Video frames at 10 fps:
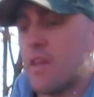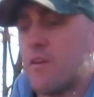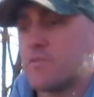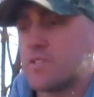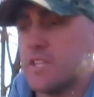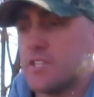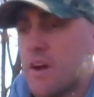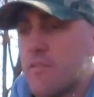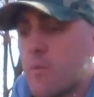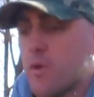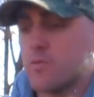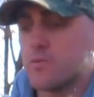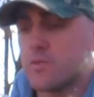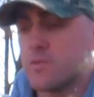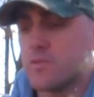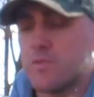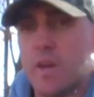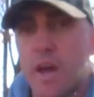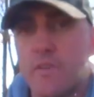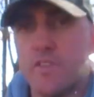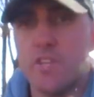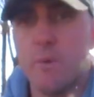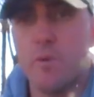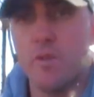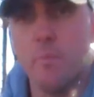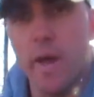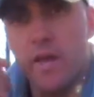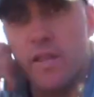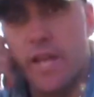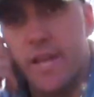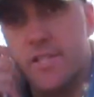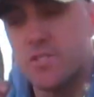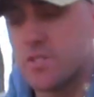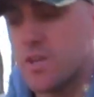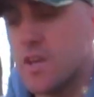Obviously there's other models. If you jump on the Backlanz